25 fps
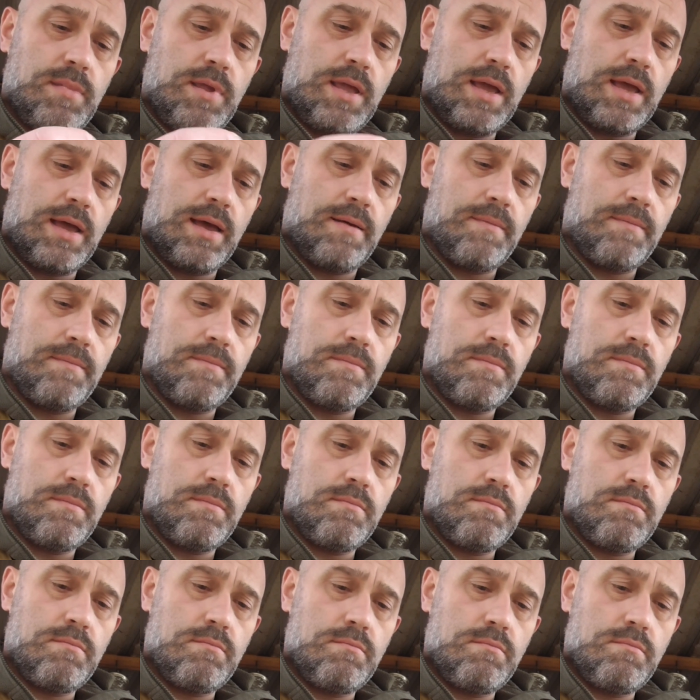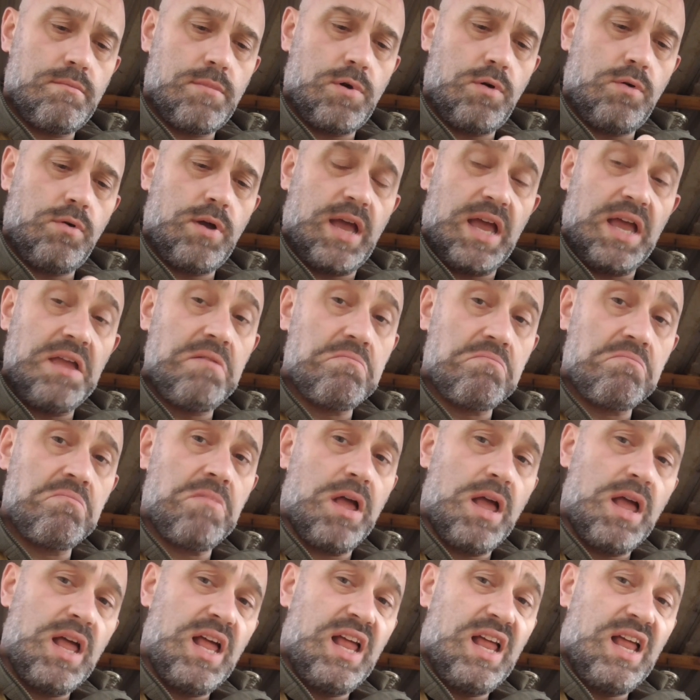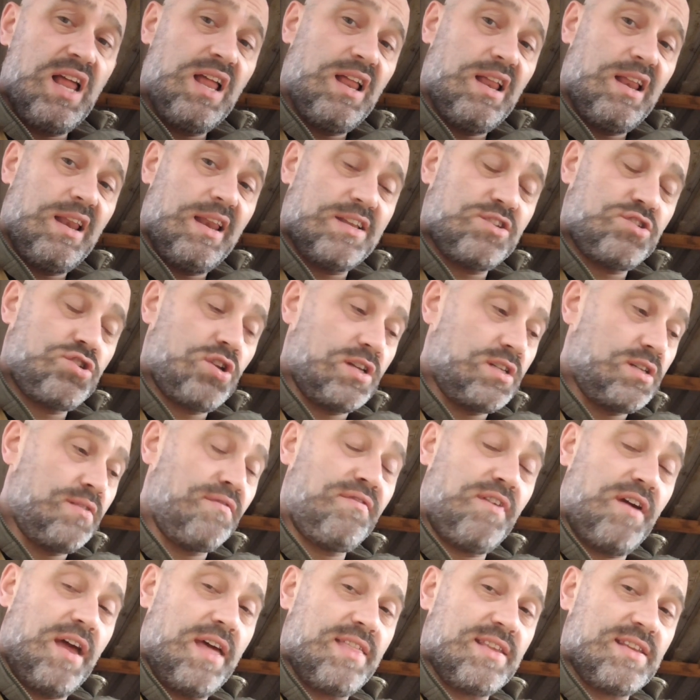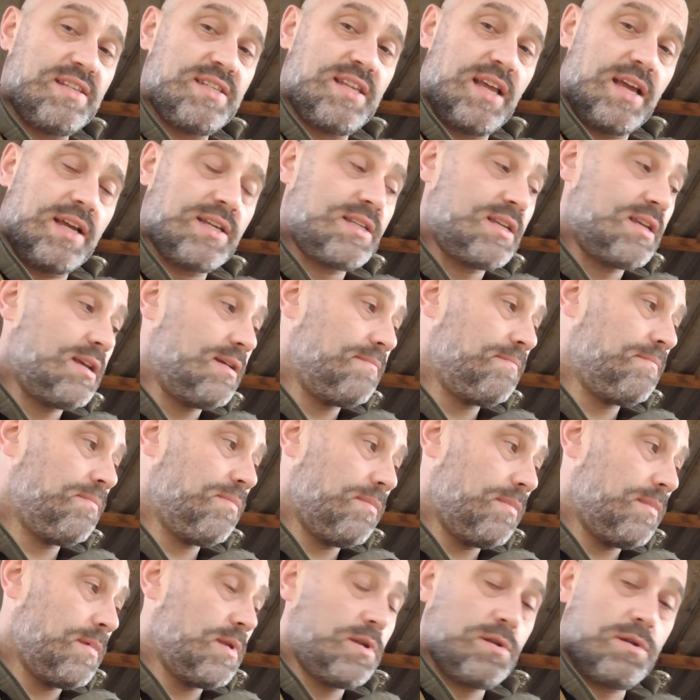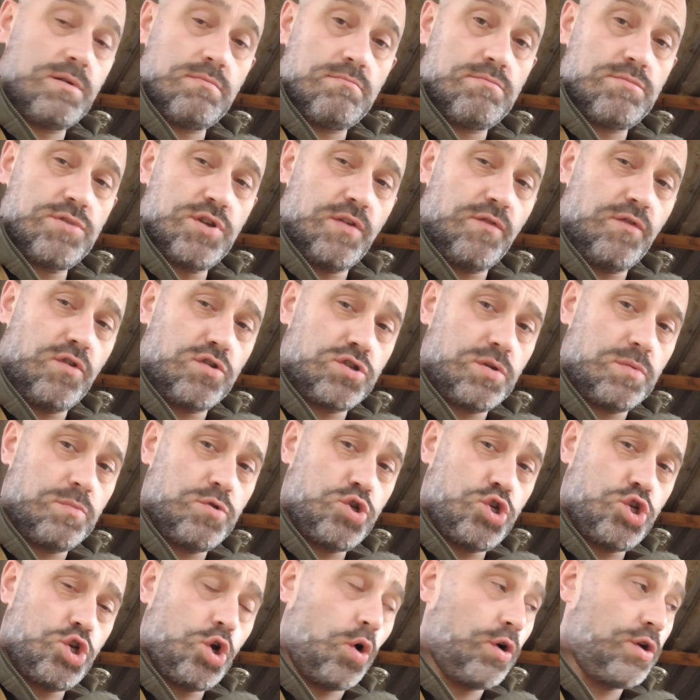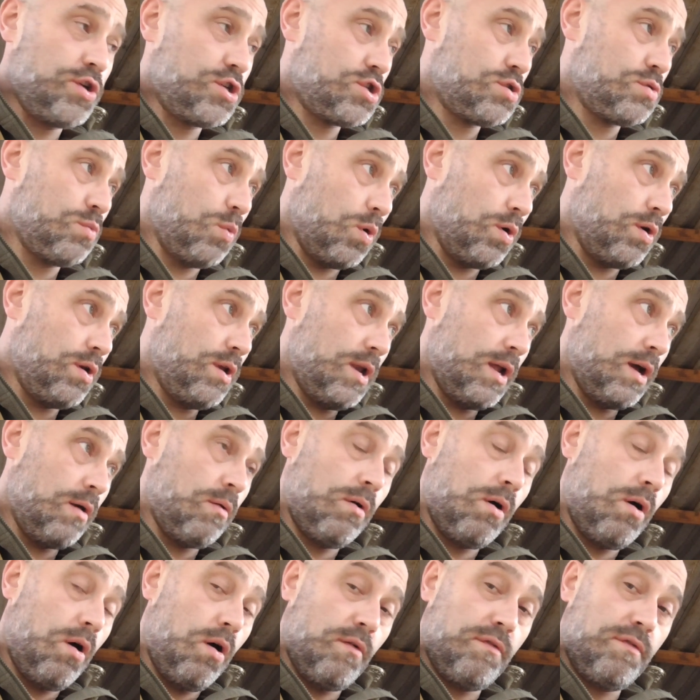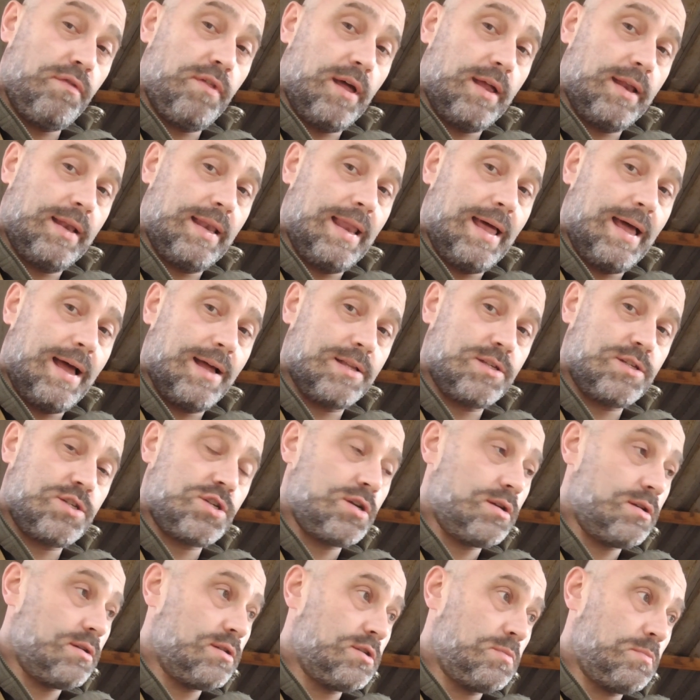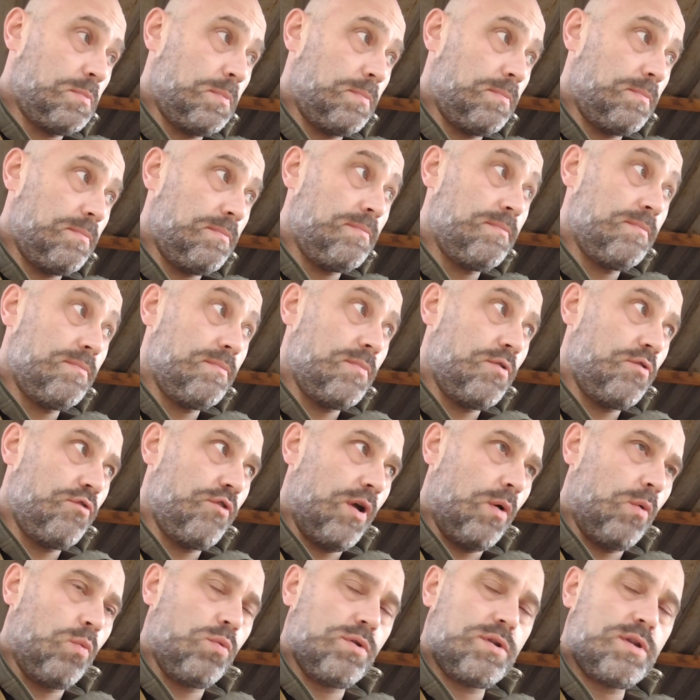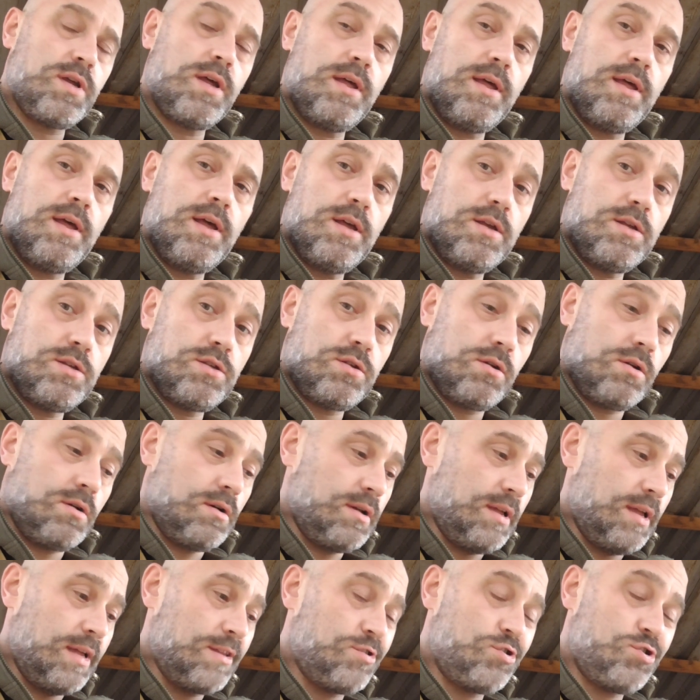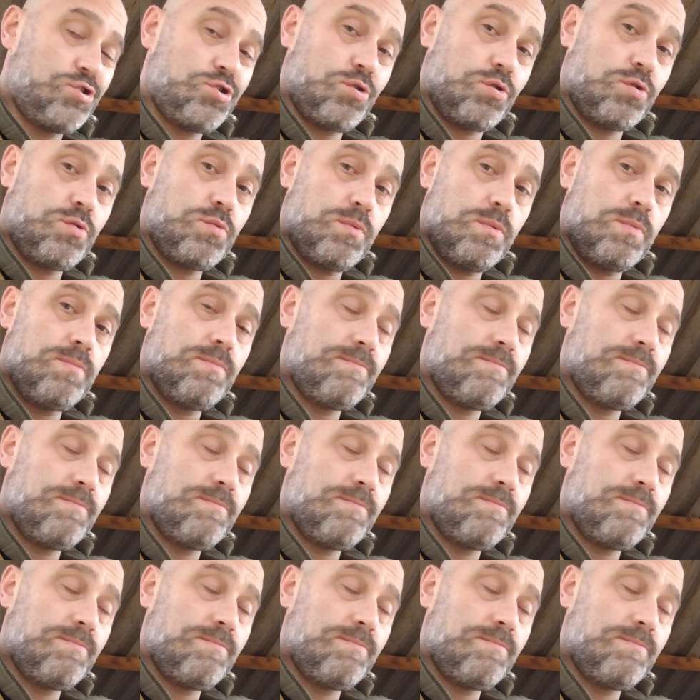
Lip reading: Yeah. Okay. Let's try some feather sticks. So I've got some choice wood now off that large. It's round. So it should,